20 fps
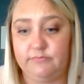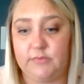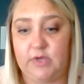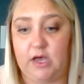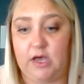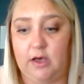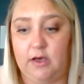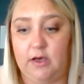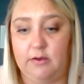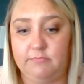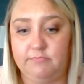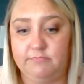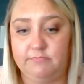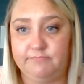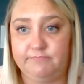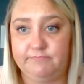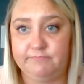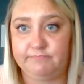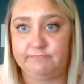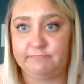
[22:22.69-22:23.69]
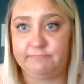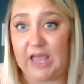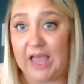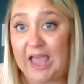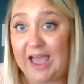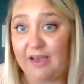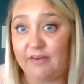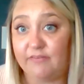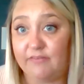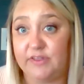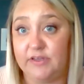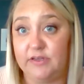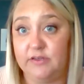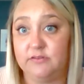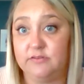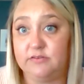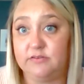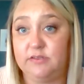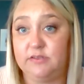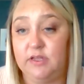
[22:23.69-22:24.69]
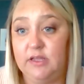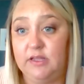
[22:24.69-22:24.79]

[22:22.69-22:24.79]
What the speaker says: have the